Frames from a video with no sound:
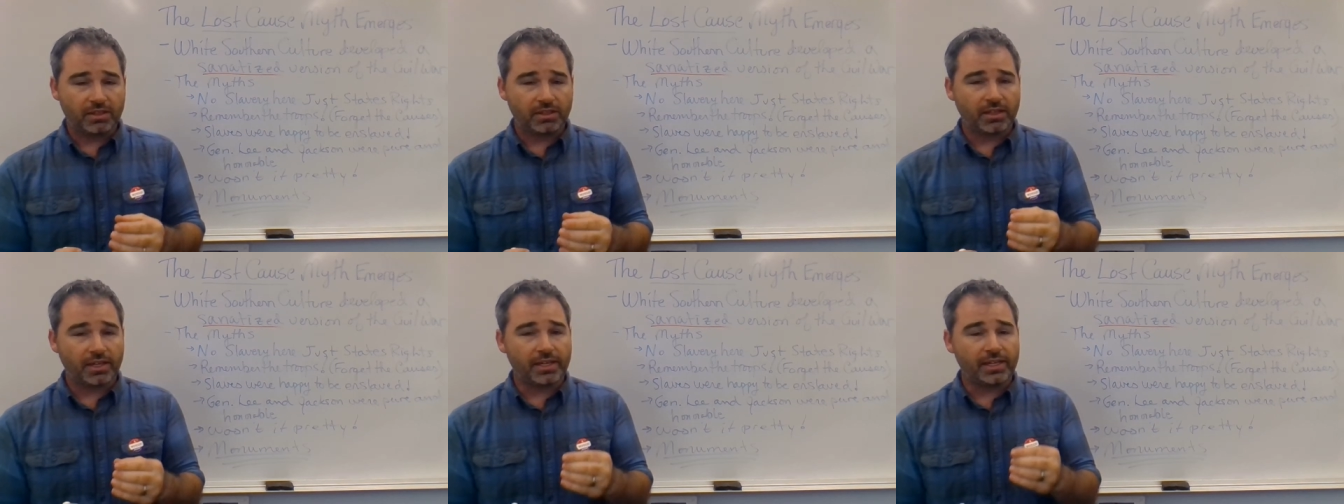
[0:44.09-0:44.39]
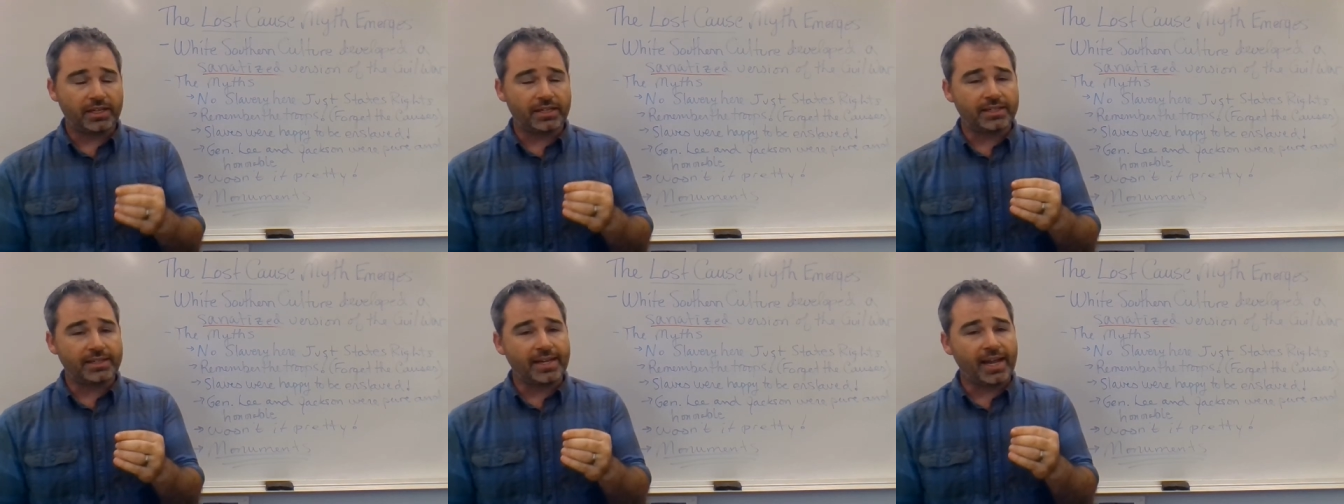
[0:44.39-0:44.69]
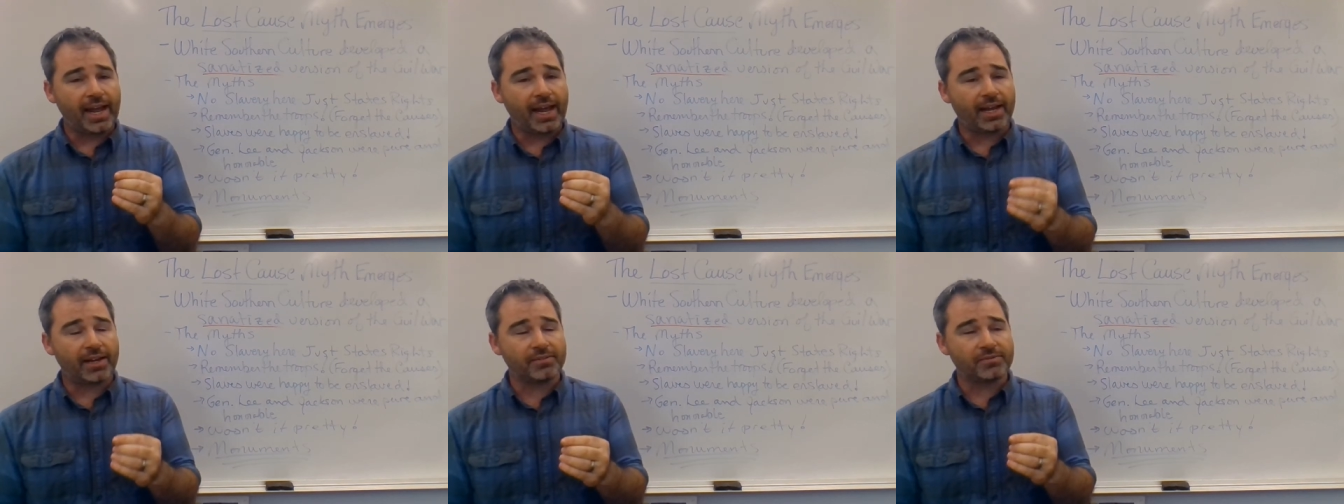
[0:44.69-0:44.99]
They needed
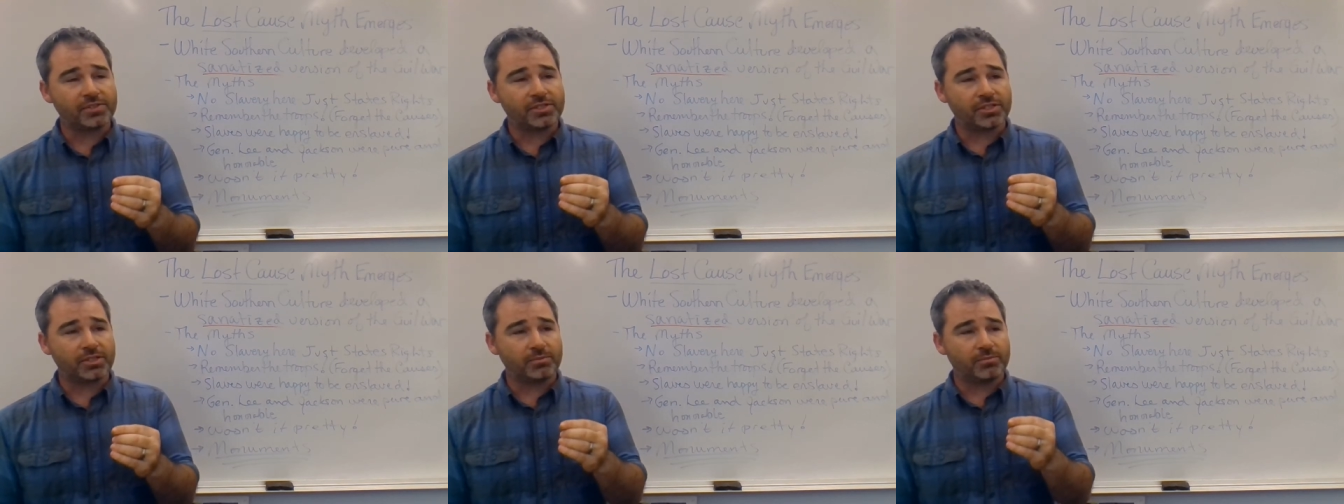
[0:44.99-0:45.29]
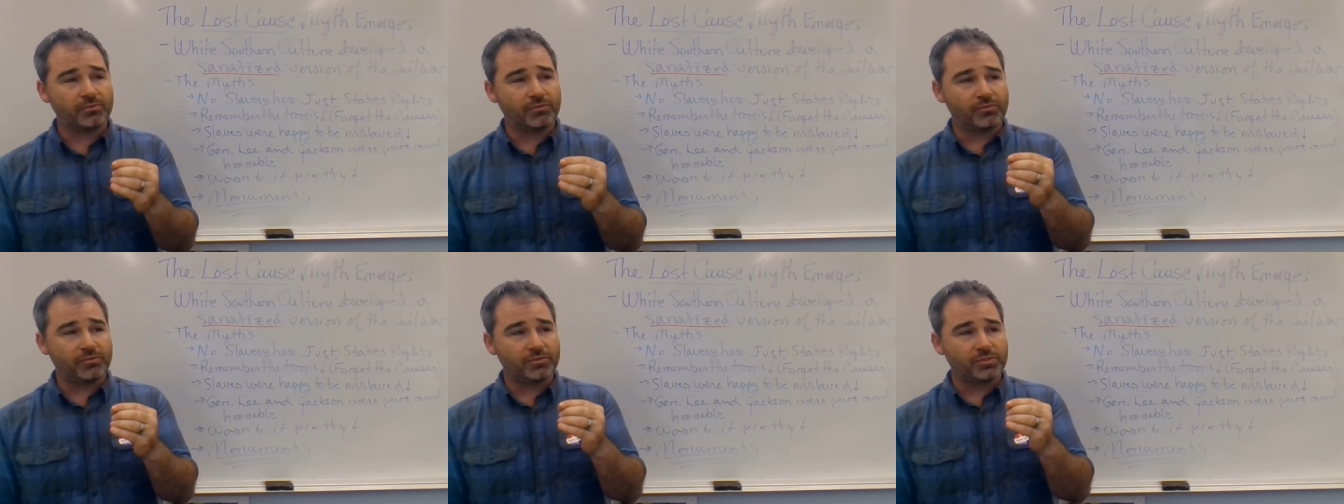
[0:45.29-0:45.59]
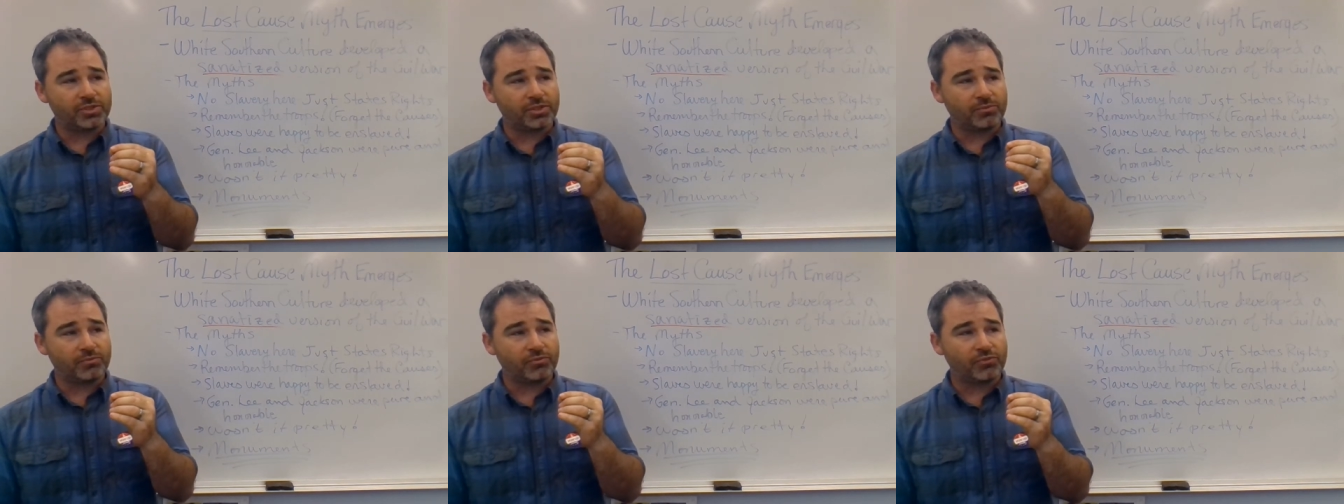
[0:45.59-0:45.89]
to have some,
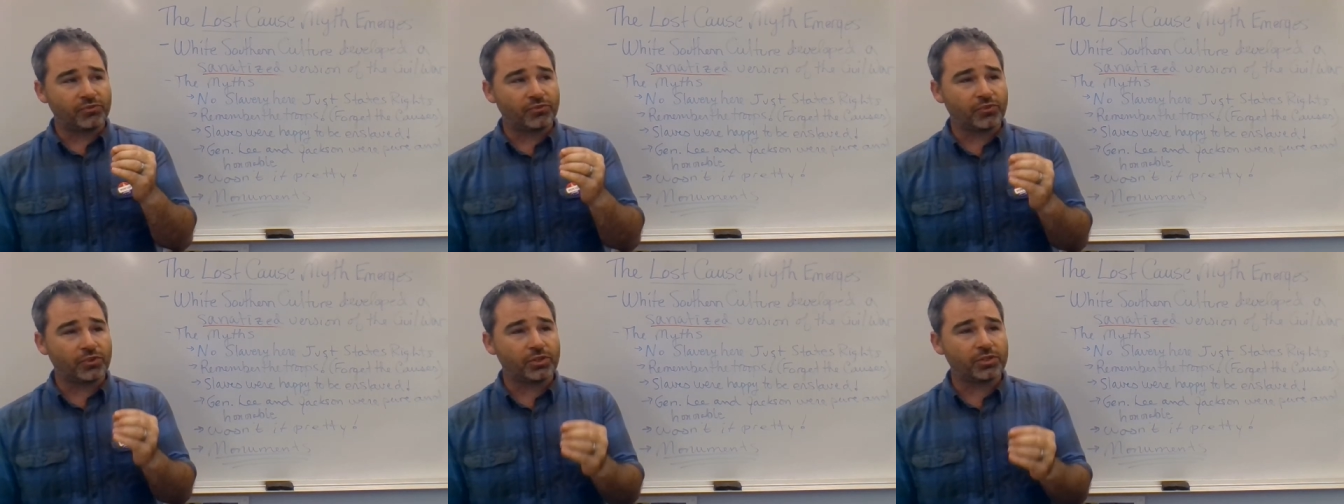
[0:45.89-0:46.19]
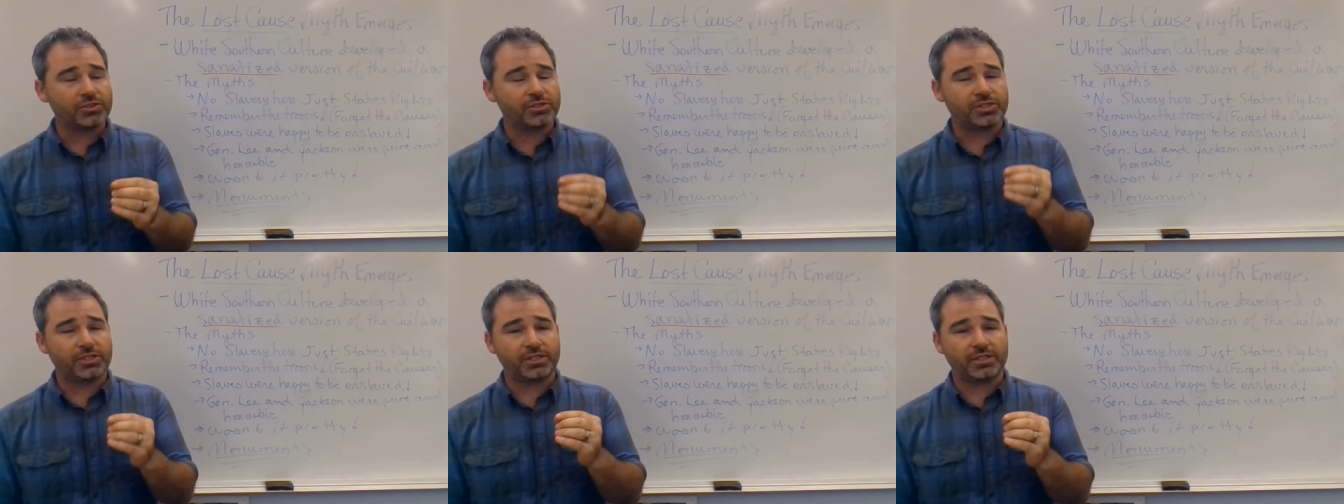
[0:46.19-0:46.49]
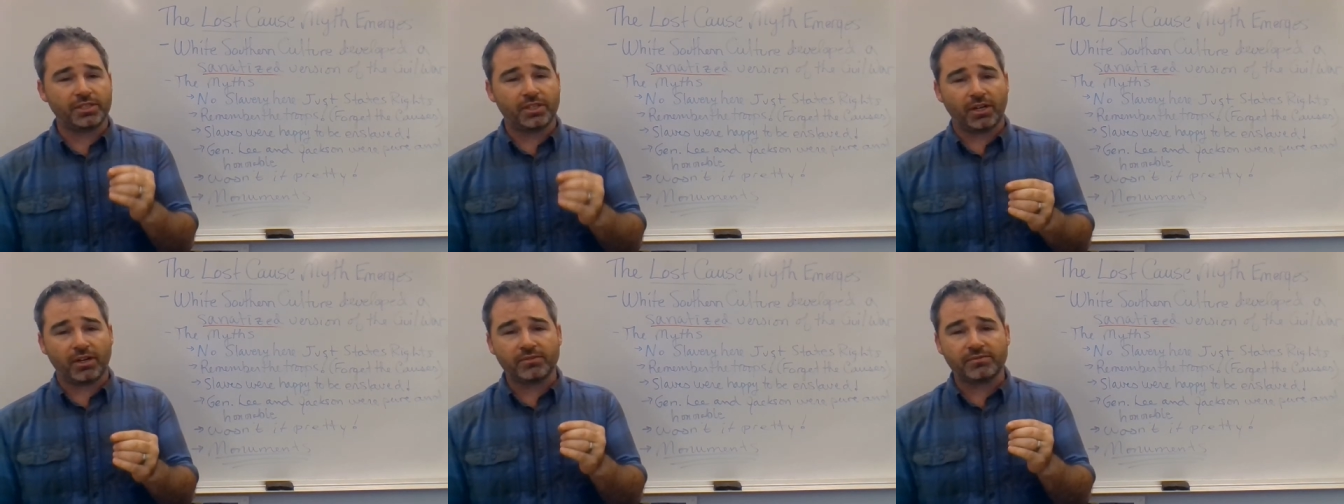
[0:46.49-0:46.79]
some
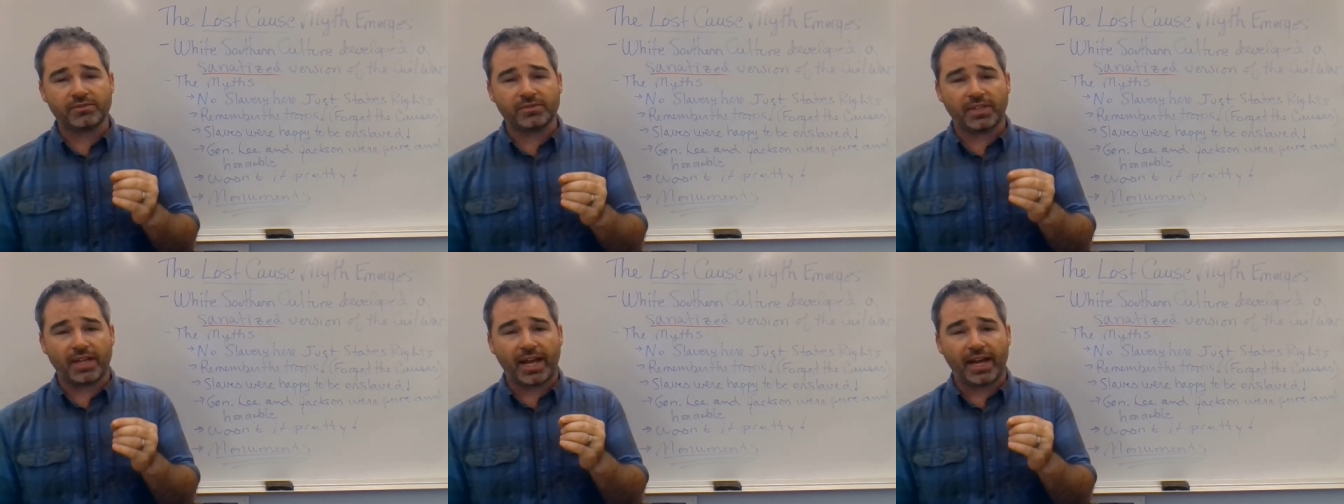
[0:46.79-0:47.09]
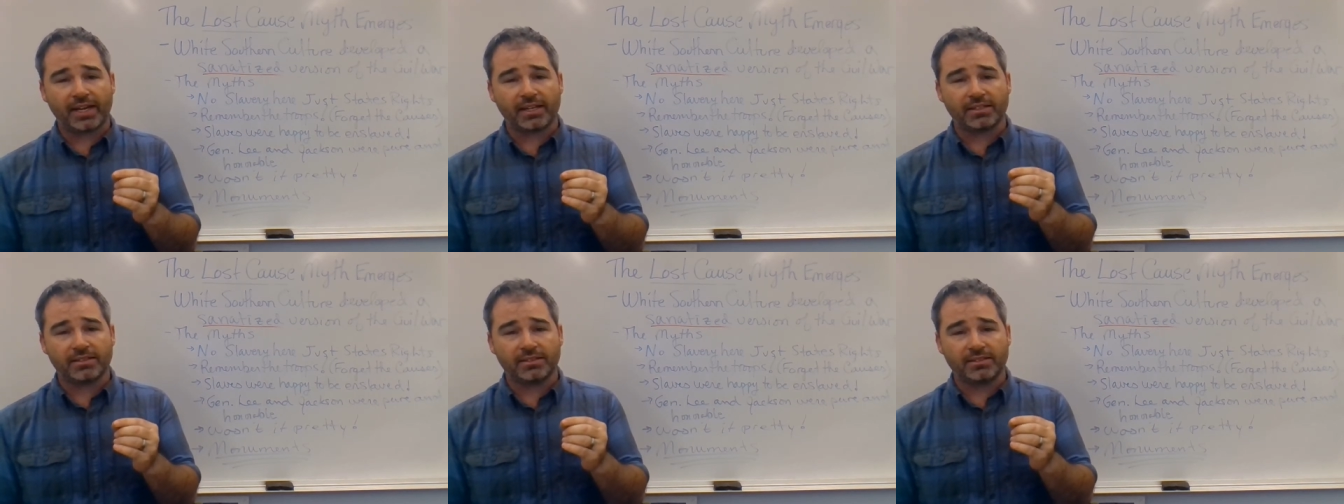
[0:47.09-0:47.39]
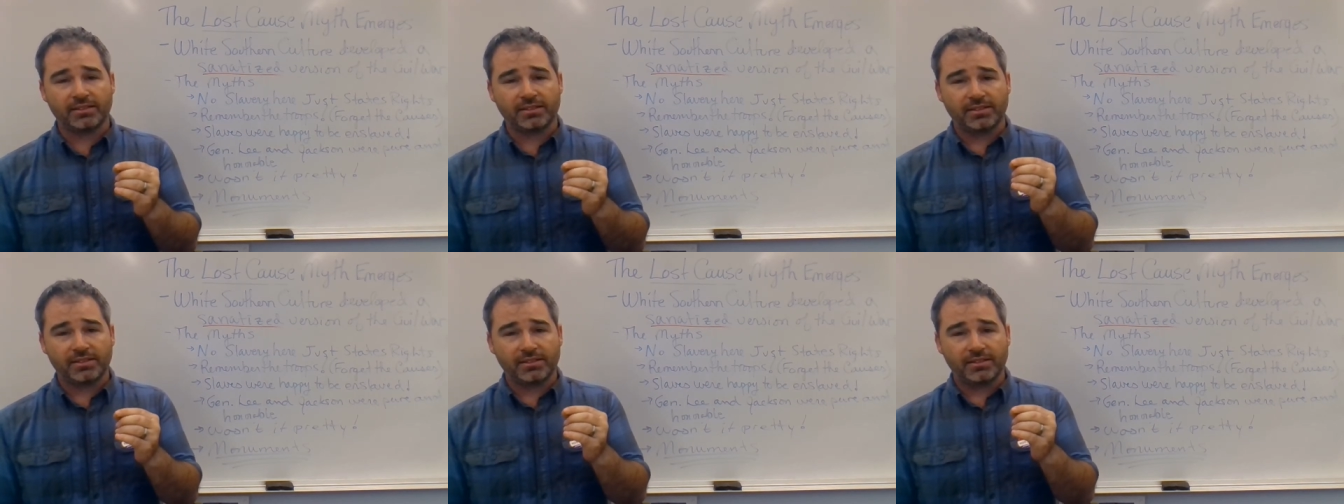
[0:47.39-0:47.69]
version of that